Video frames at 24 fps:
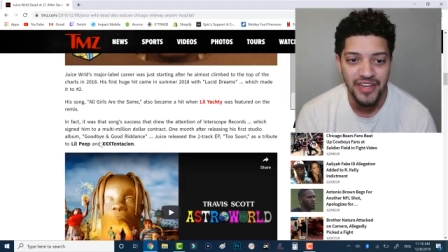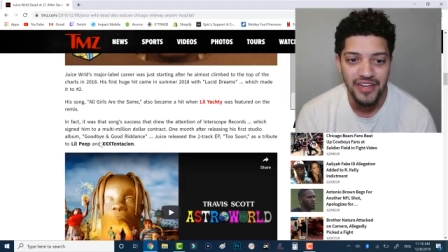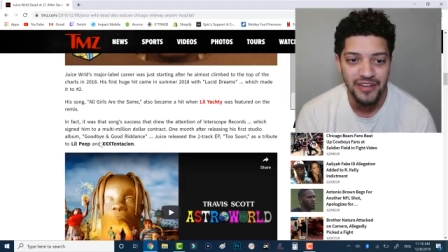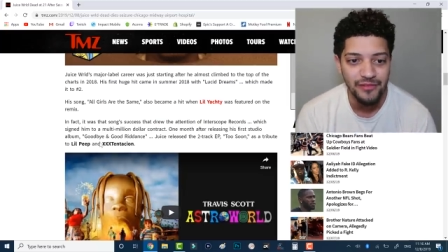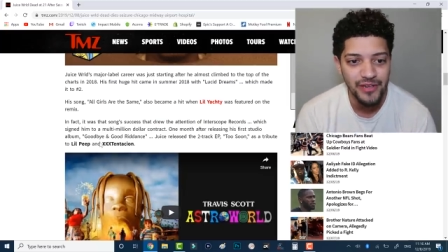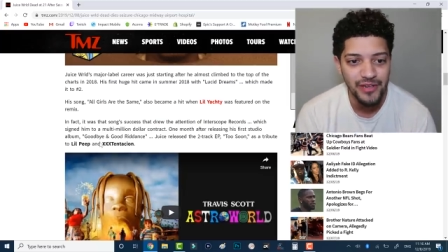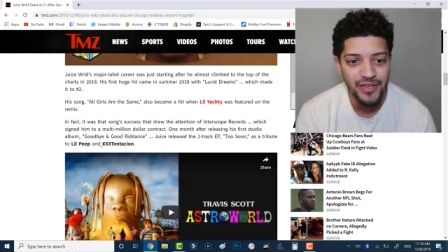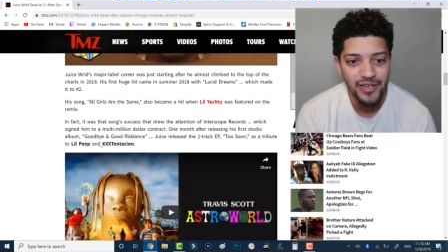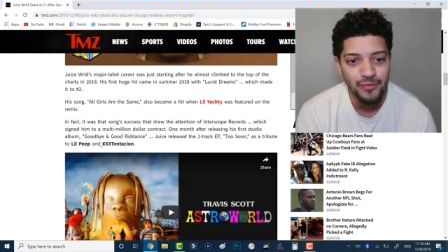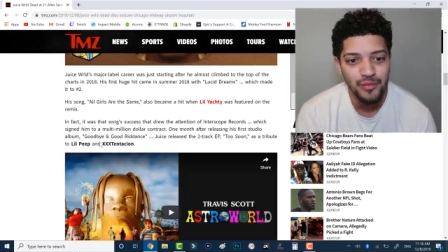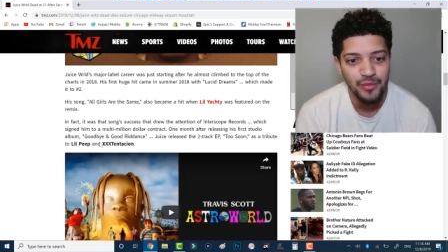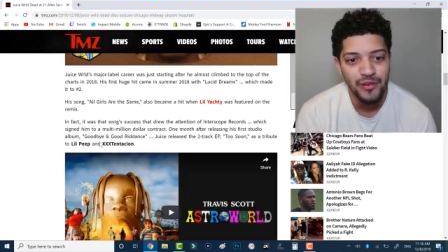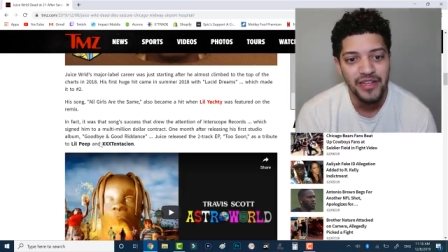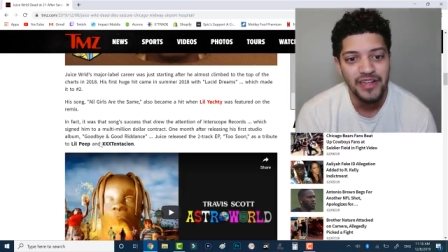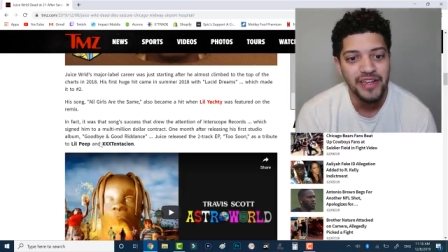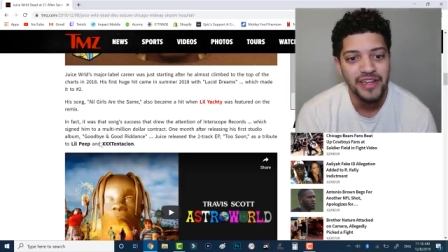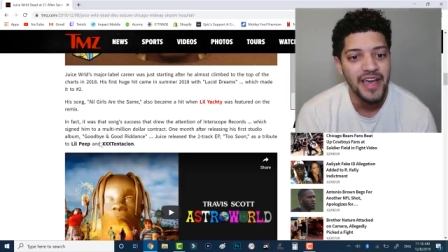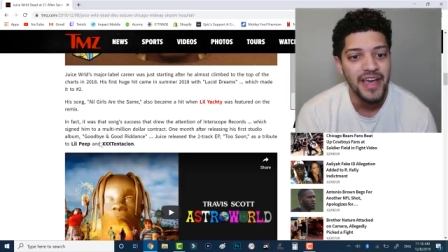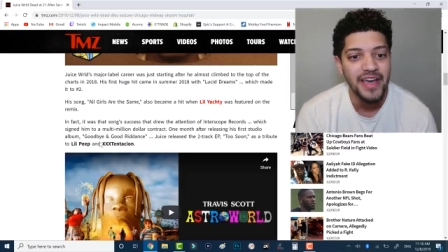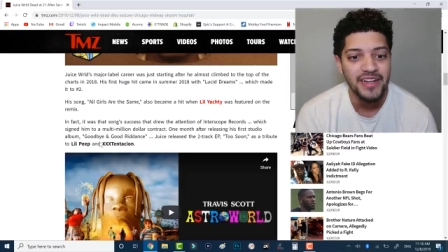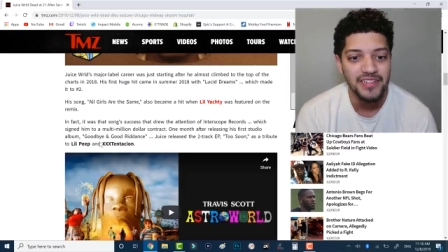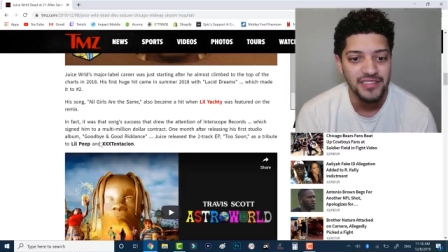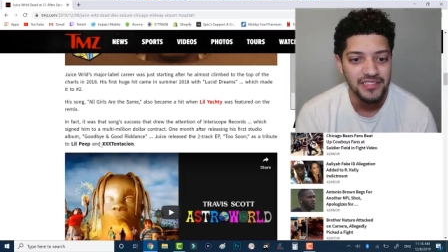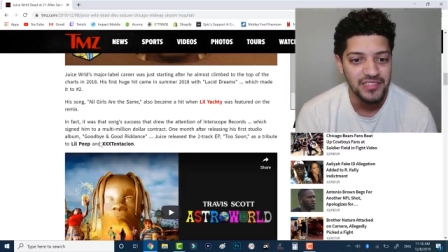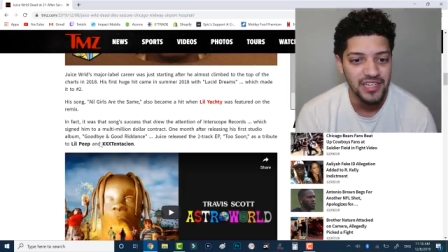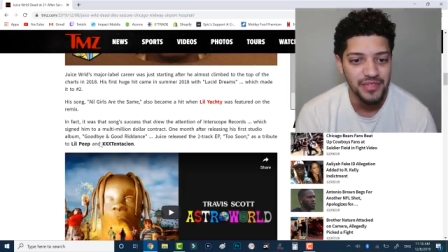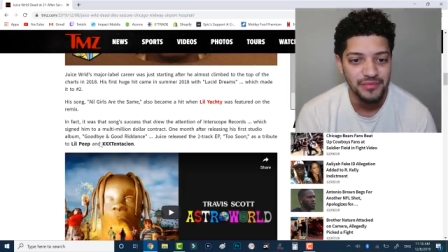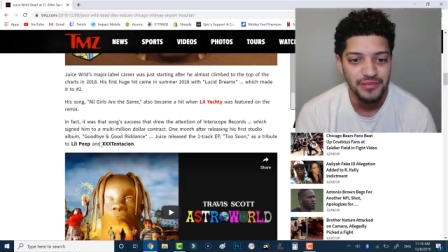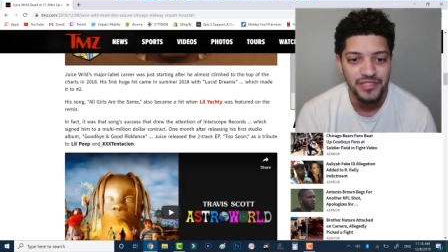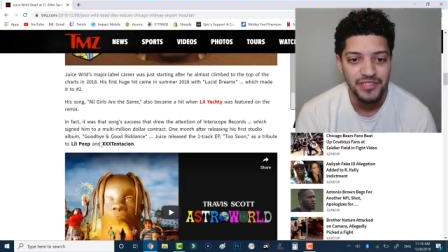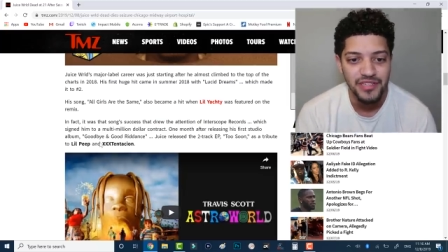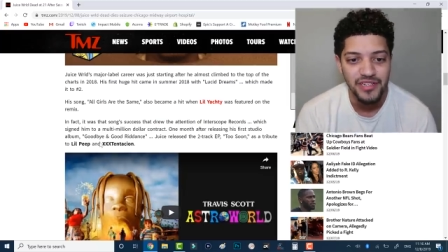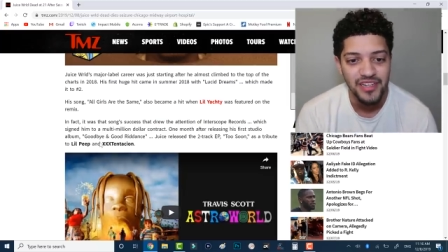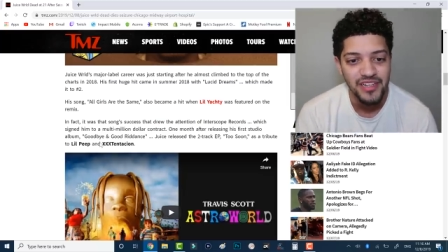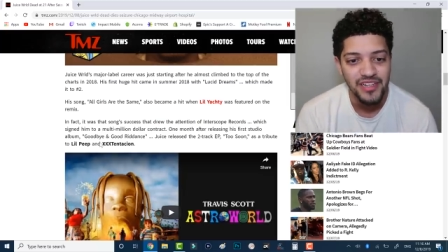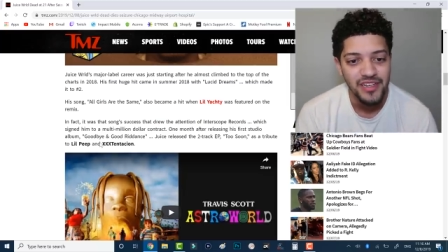Like, we could have played catch
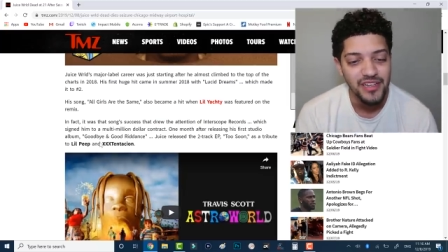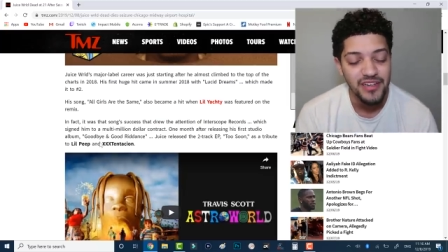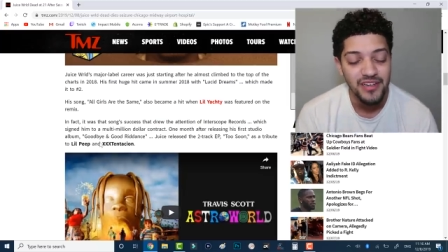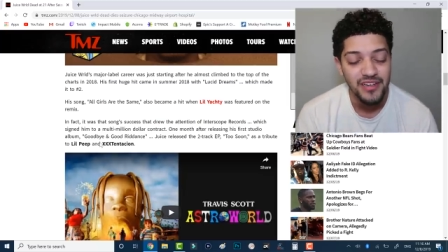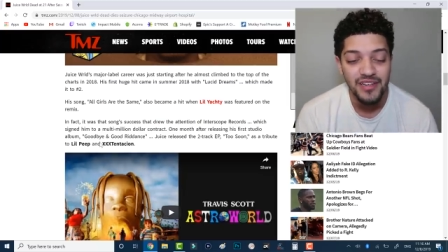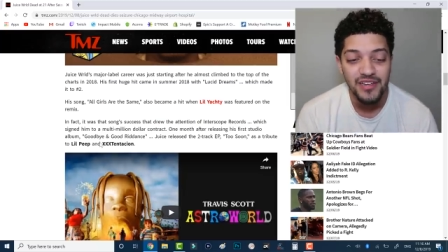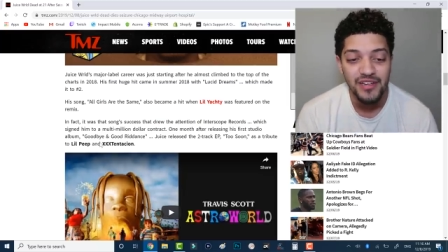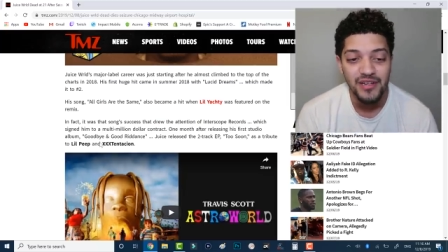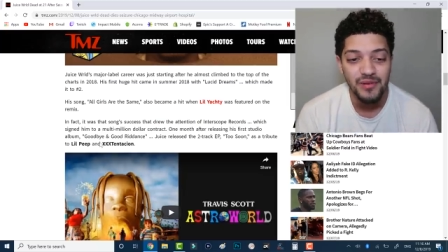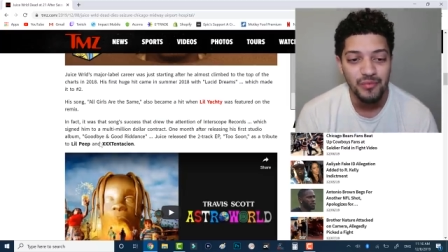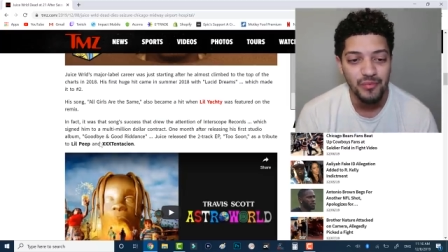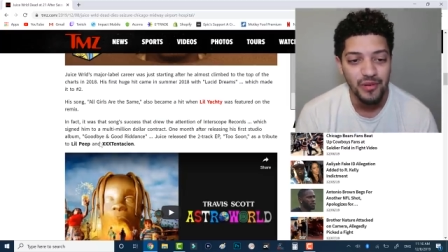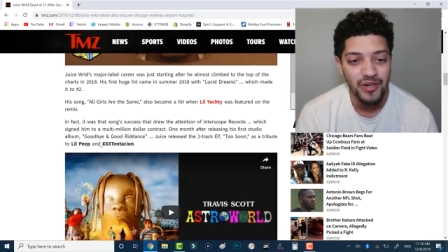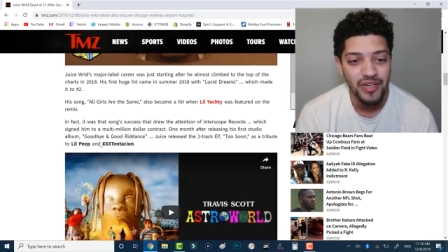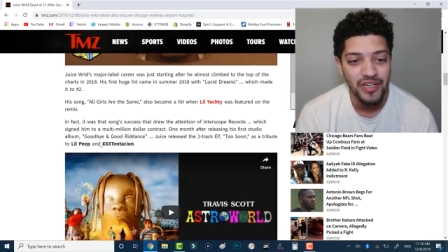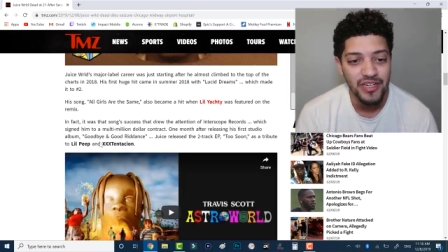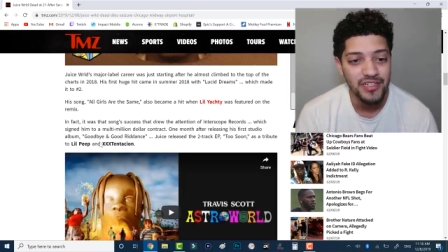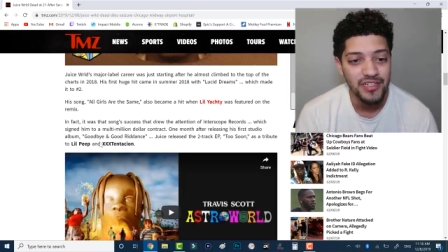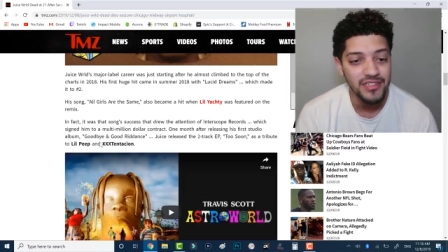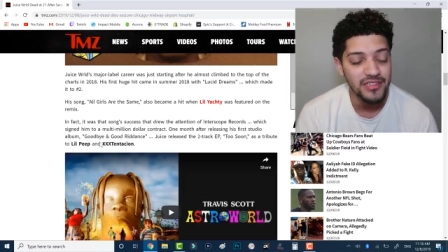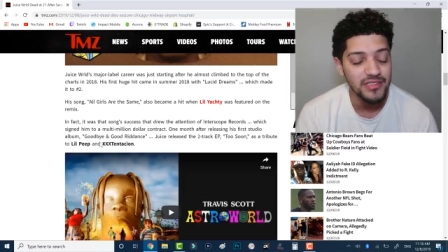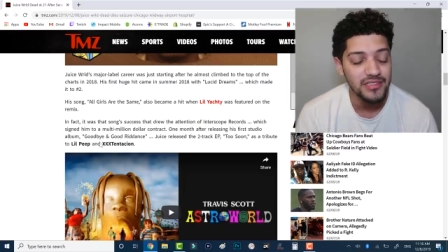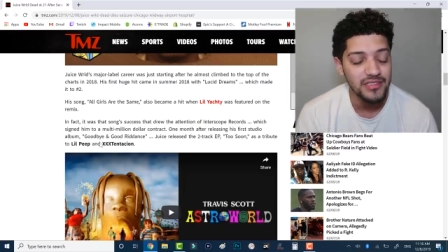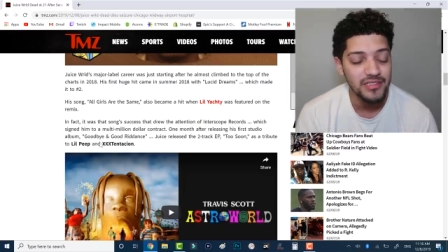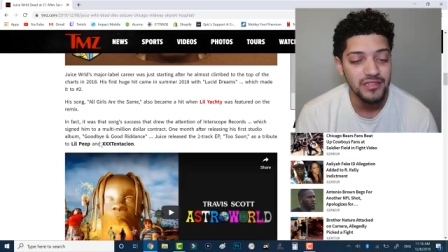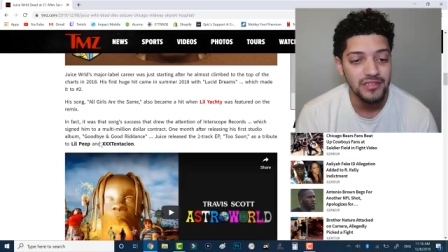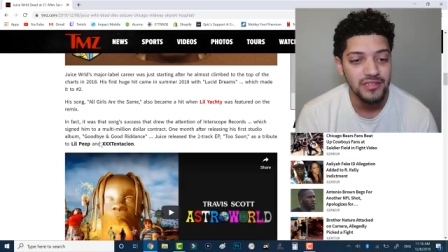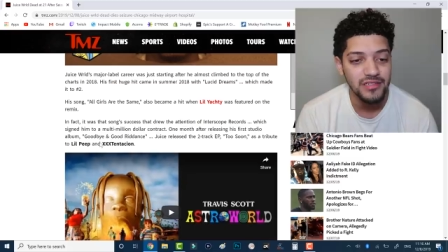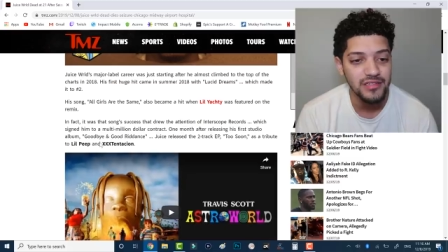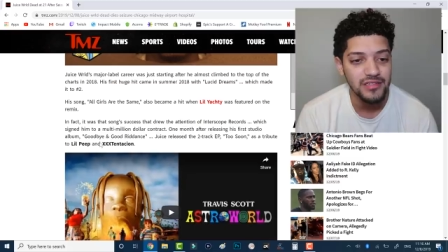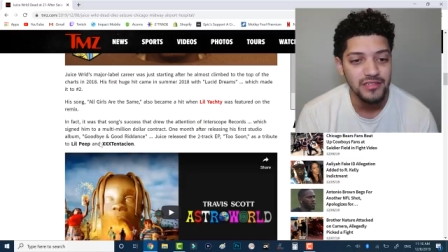type shit. But